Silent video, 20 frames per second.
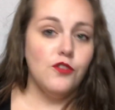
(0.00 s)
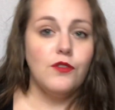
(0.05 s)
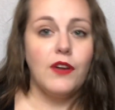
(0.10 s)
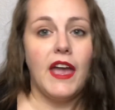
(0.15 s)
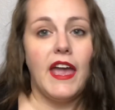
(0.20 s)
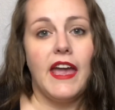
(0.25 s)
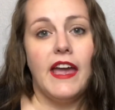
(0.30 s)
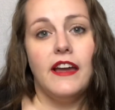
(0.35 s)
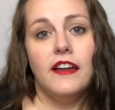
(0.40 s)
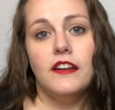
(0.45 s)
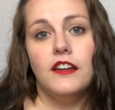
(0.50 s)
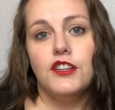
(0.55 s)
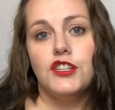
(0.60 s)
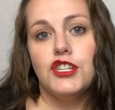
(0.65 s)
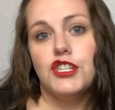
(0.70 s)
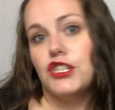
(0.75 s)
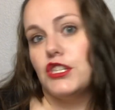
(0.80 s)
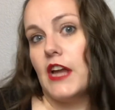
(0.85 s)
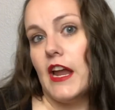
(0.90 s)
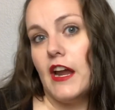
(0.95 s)
can
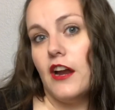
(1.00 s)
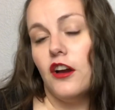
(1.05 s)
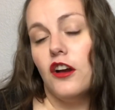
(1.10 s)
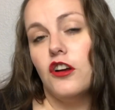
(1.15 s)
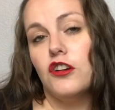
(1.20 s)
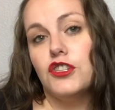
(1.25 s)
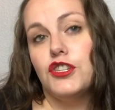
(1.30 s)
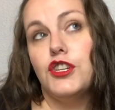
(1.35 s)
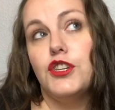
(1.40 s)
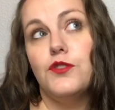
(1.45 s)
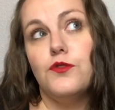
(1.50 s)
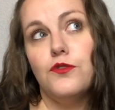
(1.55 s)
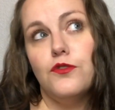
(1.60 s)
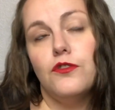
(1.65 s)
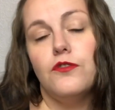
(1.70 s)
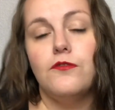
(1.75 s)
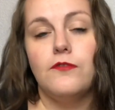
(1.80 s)
share to